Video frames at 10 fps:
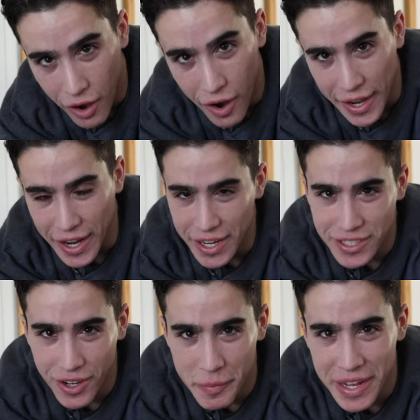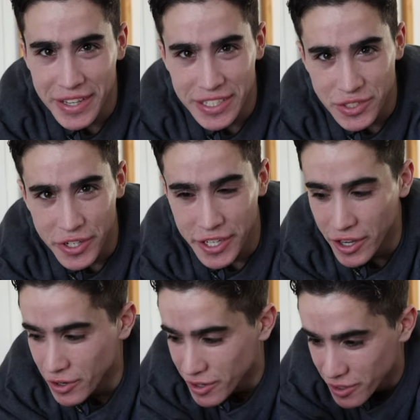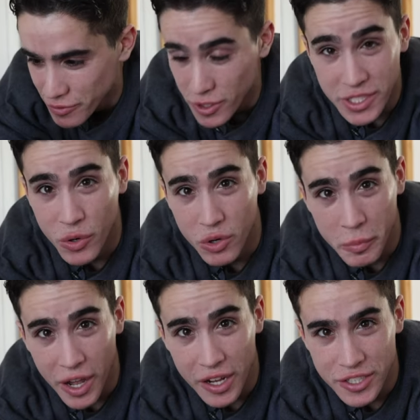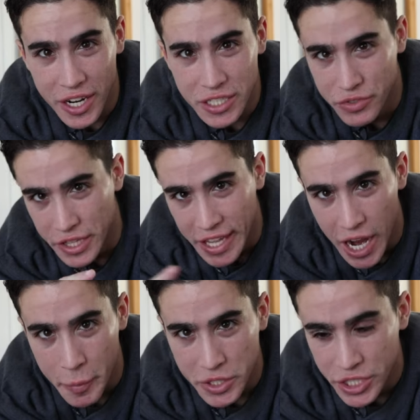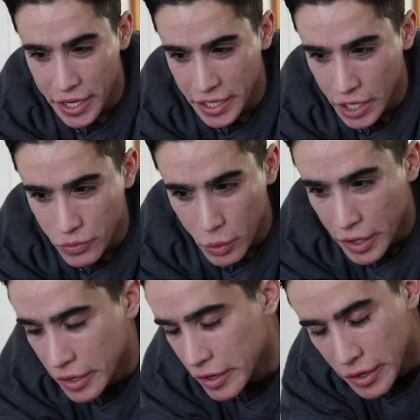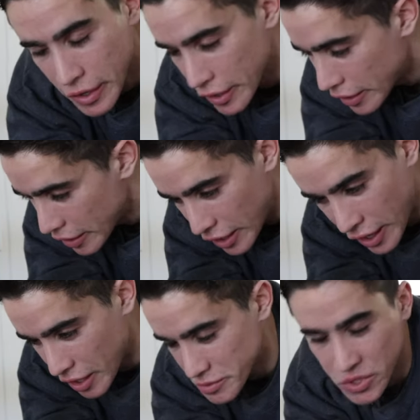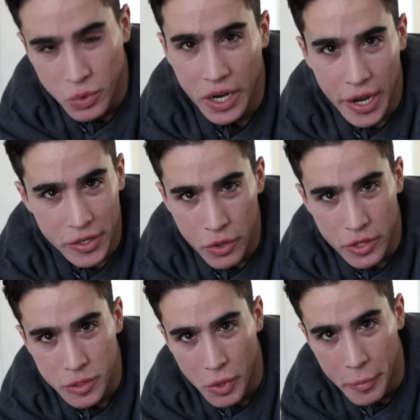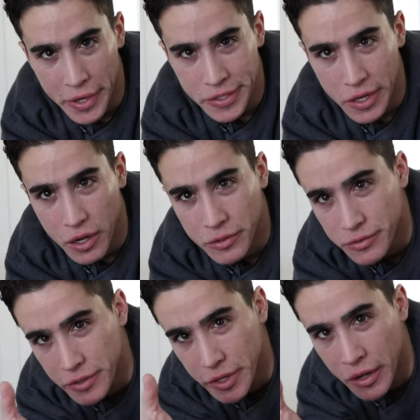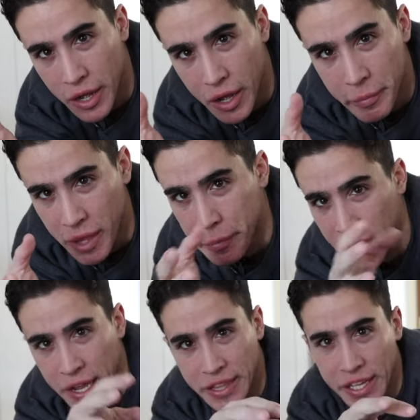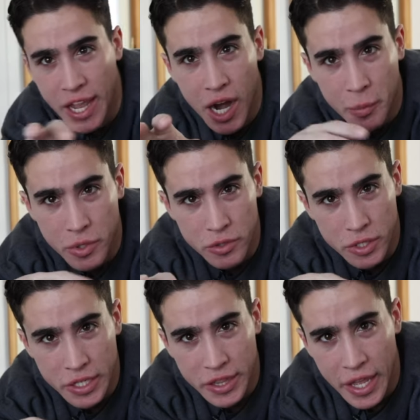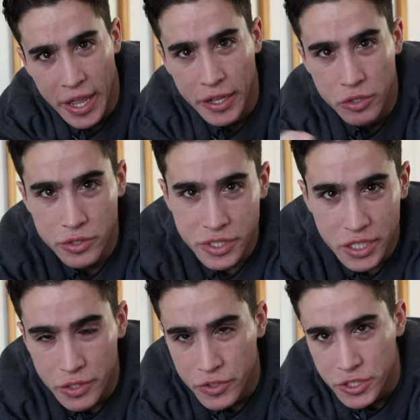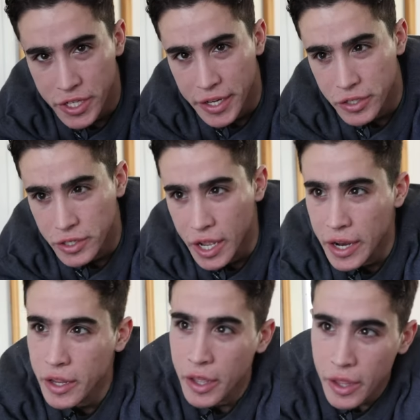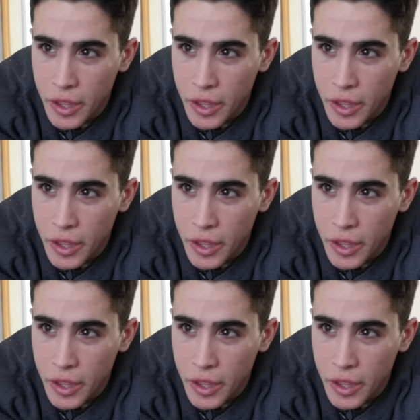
All right, guys, so I'm editing this video. First, I want to apologize for the camera shaking everywhere. I'm just one guy doing this by myself. You know, I'm not behind the camera looking at the angles, seeing if it's shaking or not.